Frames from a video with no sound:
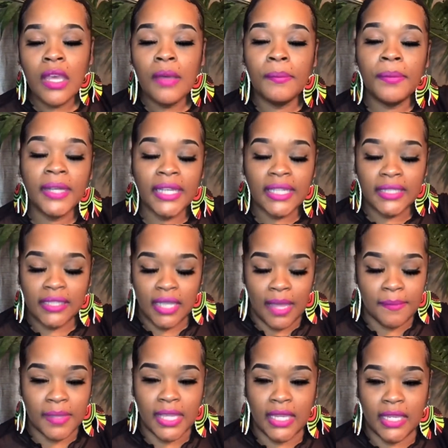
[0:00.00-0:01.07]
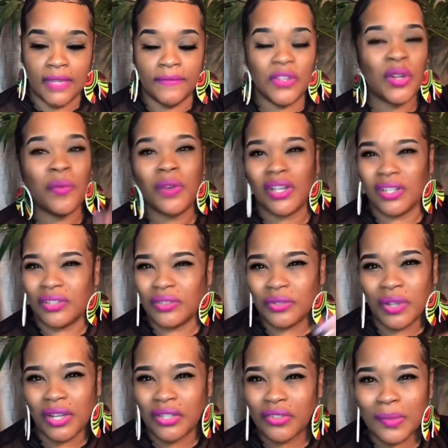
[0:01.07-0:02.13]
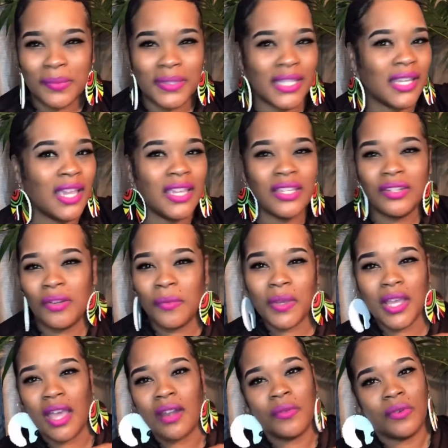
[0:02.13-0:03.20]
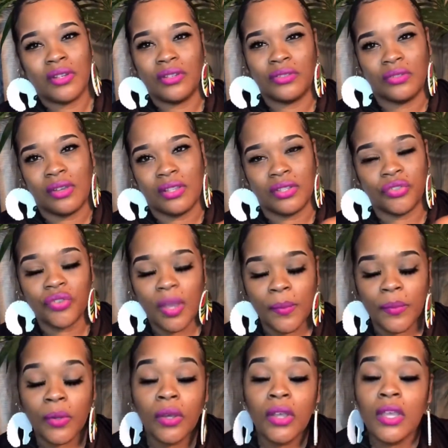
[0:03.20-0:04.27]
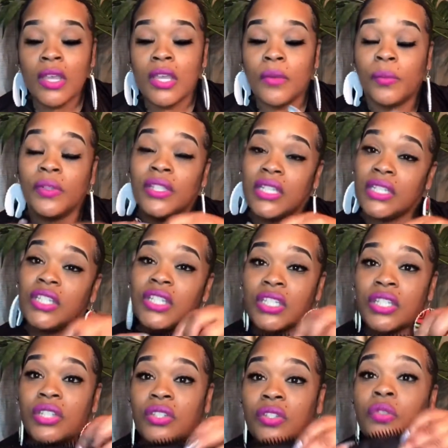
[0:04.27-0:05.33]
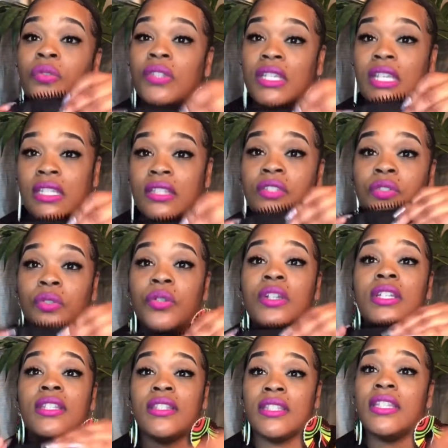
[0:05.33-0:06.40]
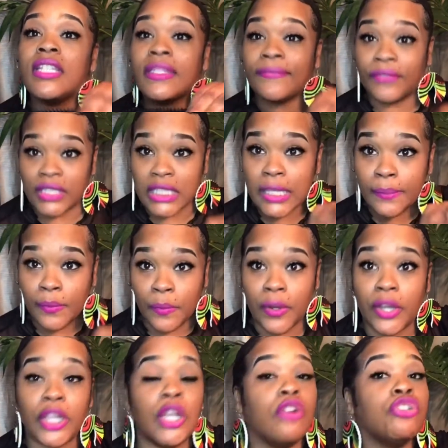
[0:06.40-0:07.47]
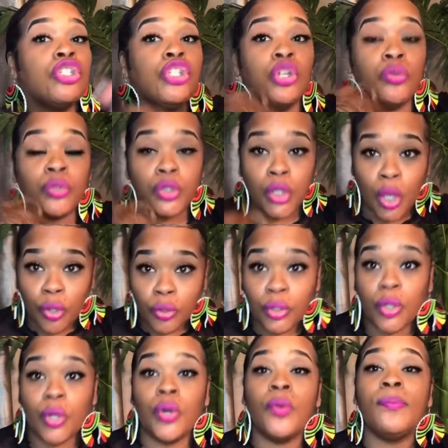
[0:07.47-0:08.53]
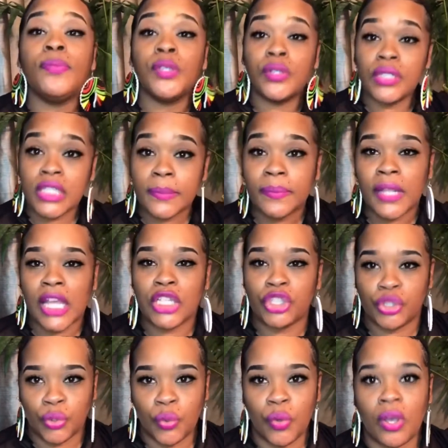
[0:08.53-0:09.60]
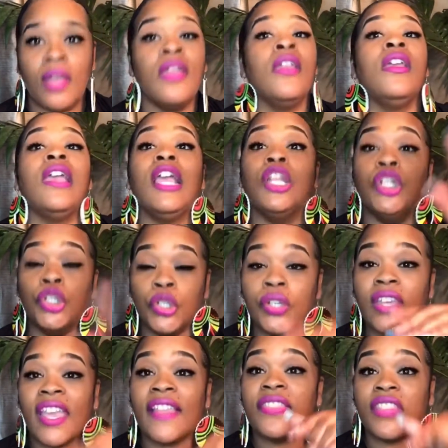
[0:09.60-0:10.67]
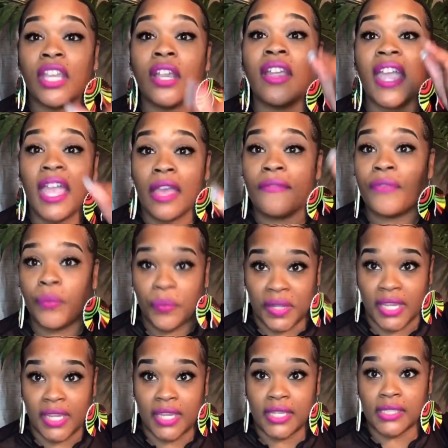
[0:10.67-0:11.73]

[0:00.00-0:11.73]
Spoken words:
But, I mean, if you don't want to go through all the trouble, say, hey, you know what? I don't want to go through all the trouble. Well, then just do this. Do this for temporary. Go to your local beauty supply store and look at their half a wig.